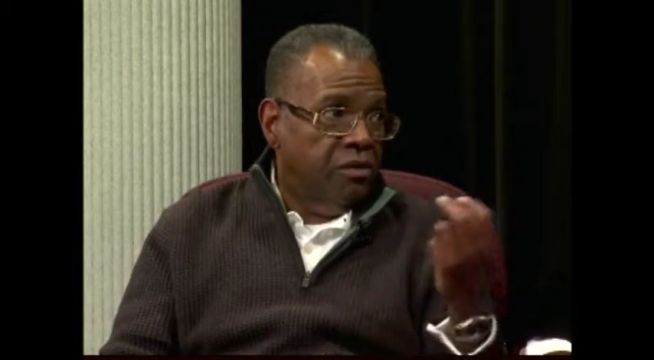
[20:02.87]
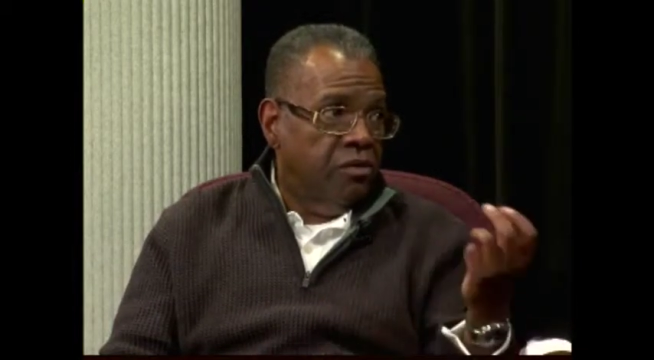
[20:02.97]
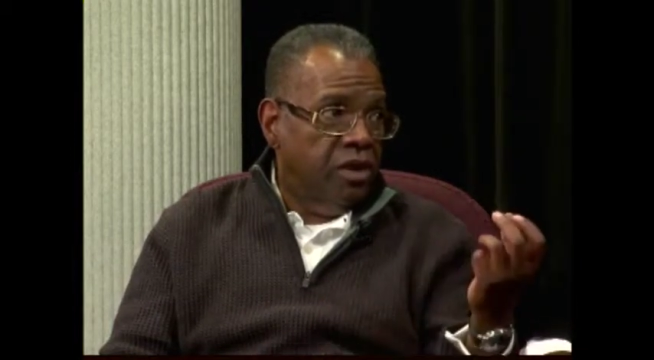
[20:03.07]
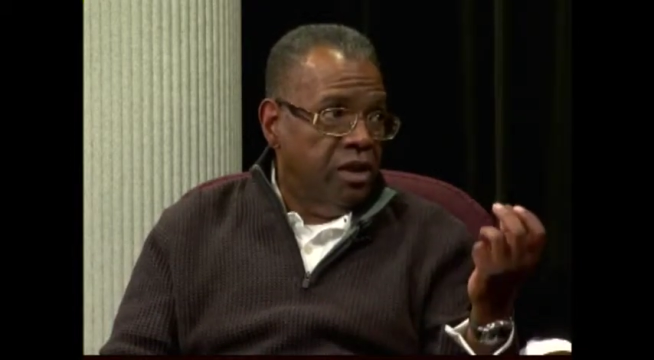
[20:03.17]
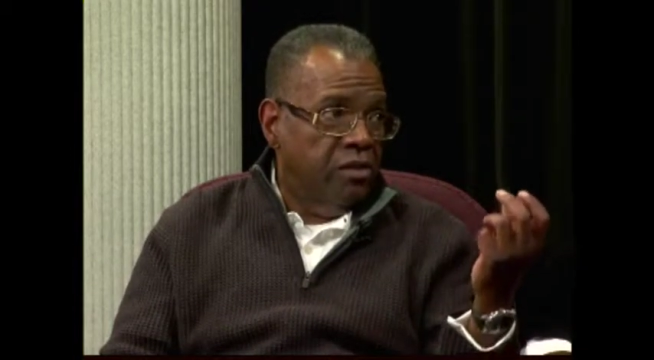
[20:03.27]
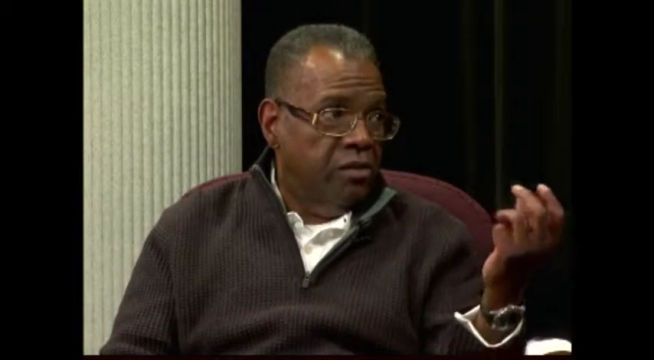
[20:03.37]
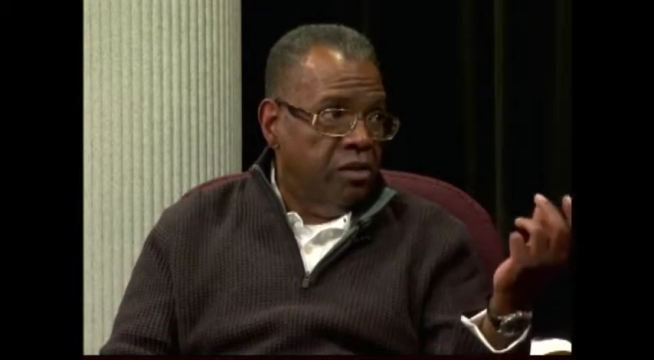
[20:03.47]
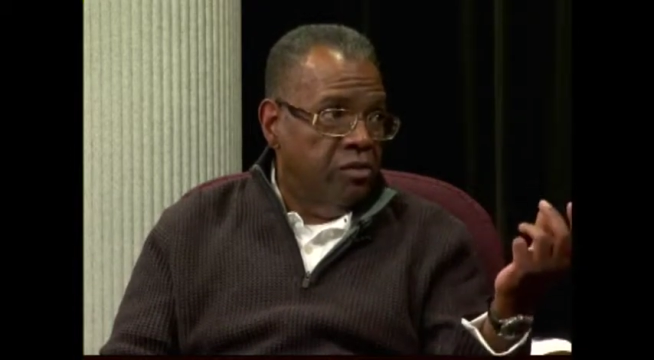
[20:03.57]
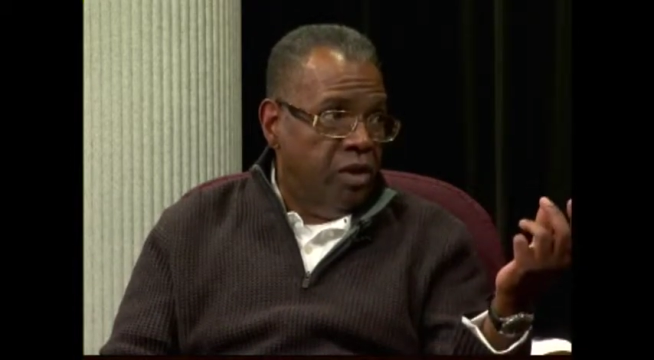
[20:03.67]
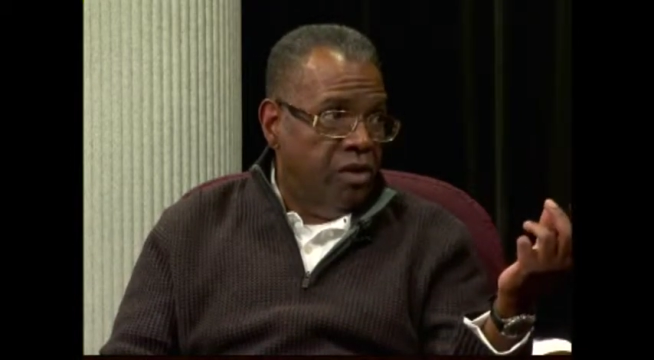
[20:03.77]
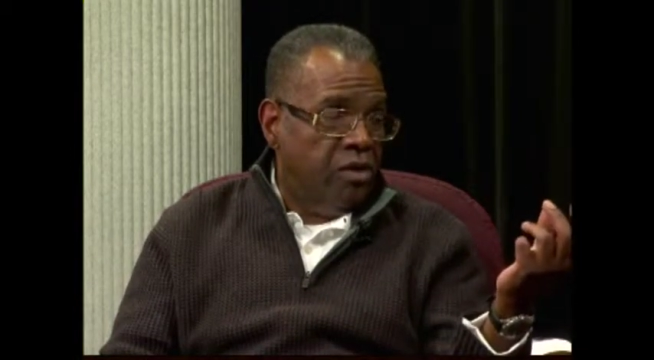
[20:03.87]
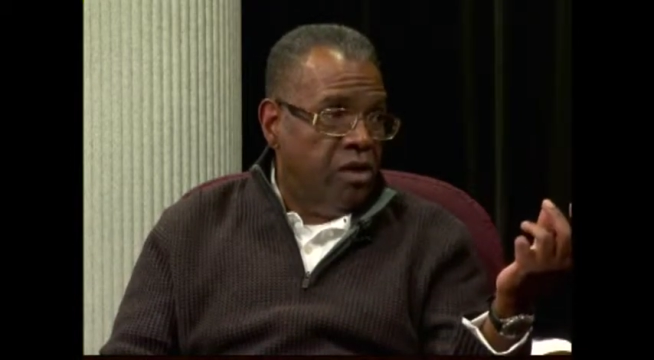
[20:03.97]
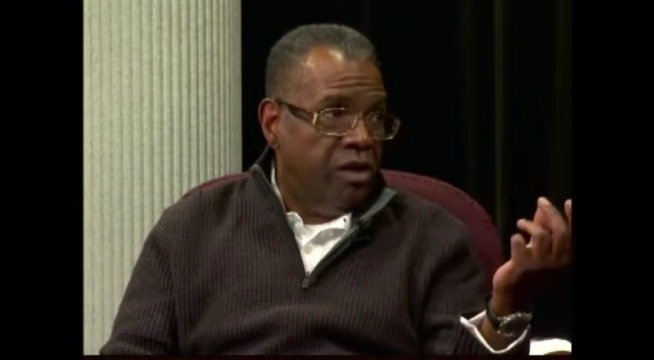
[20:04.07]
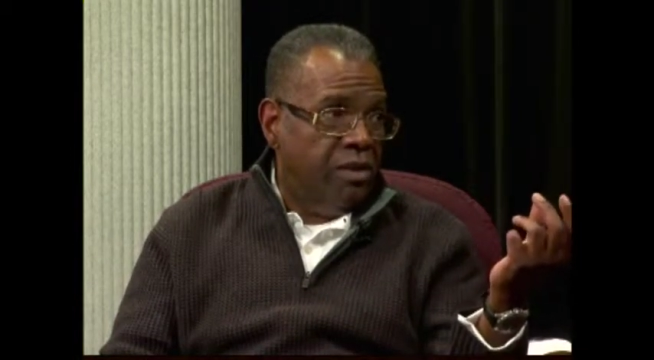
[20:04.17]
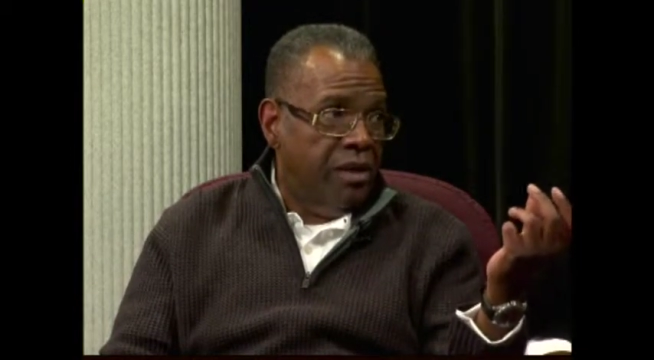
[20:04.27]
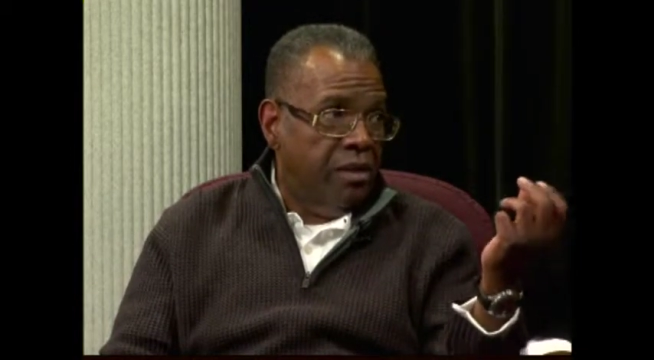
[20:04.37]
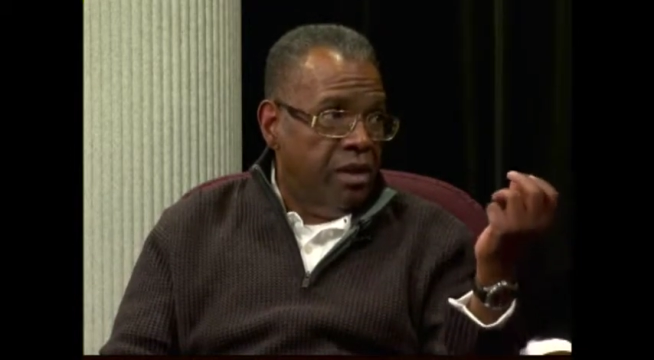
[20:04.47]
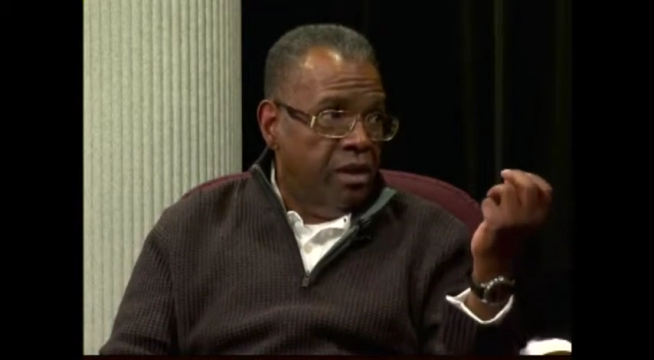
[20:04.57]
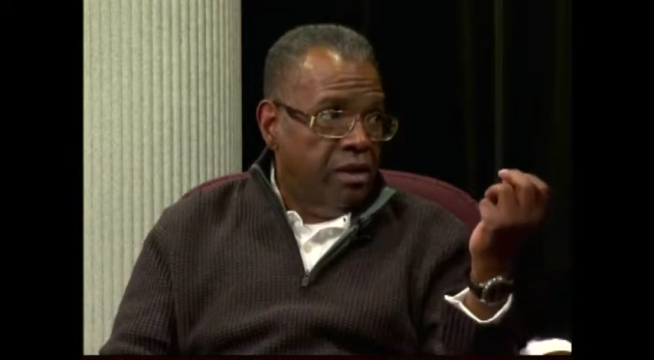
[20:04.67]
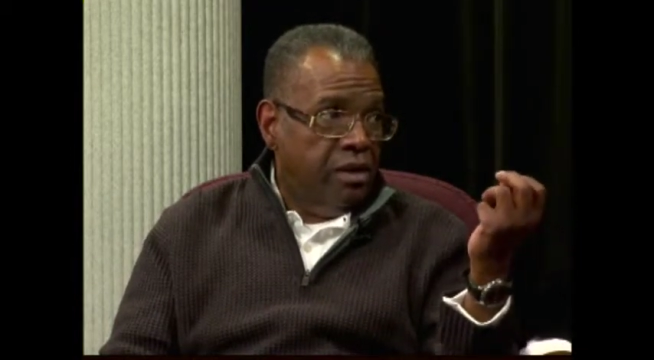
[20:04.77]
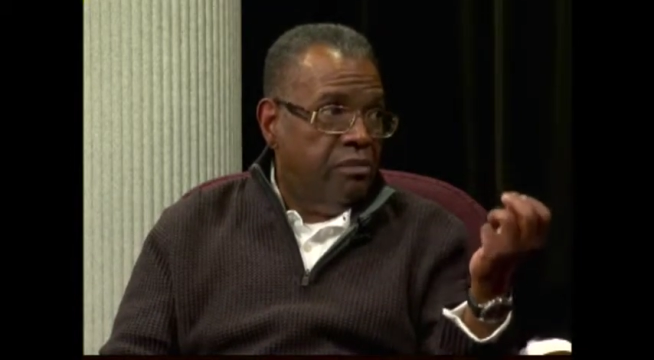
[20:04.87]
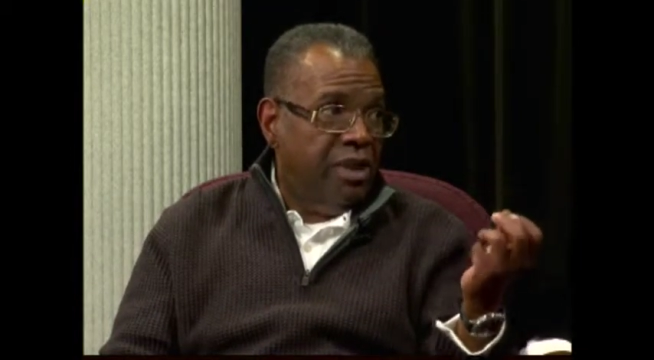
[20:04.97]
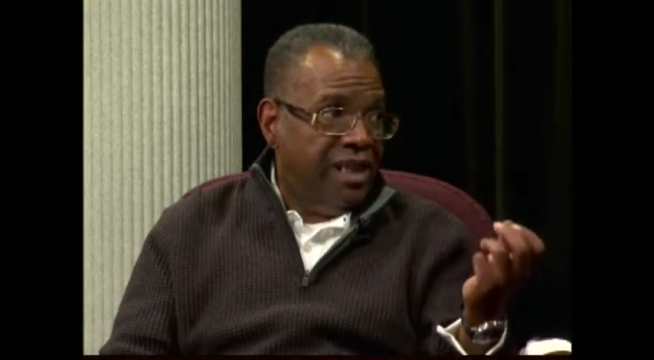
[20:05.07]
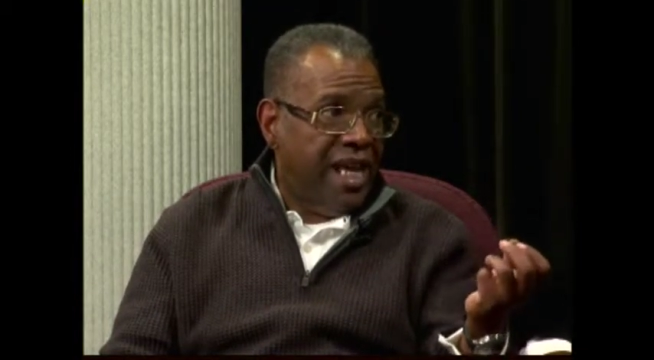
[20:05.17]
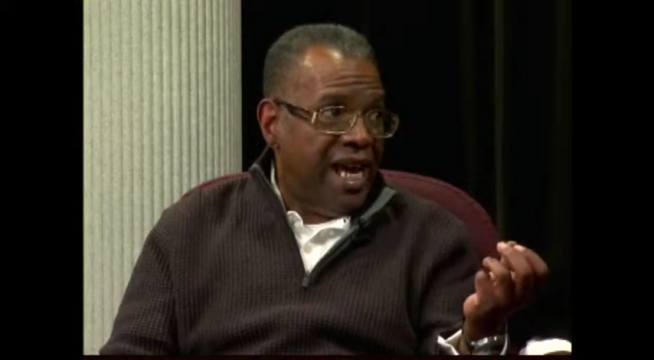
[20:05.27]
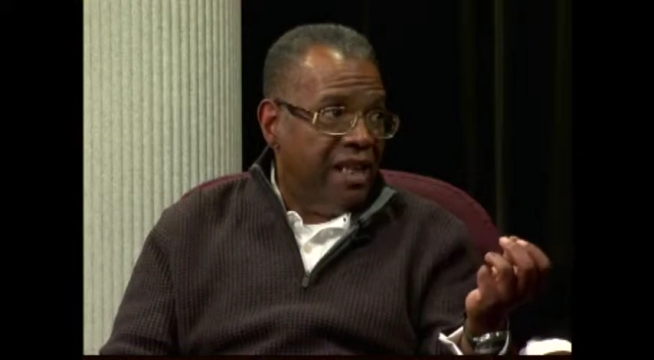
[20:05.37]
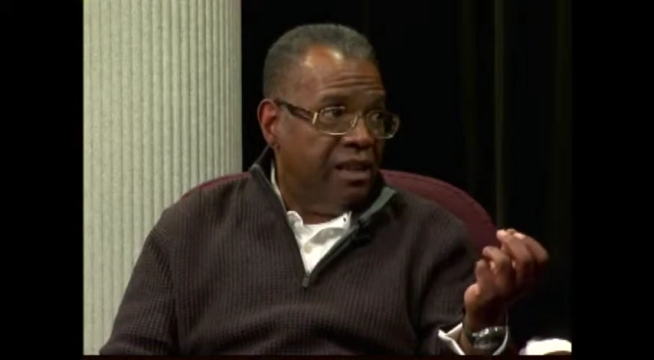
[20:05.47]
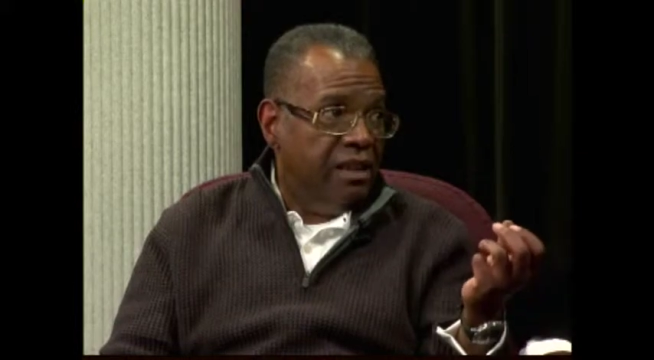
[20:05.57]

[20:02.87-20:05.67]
Were you talking about should it be taxed?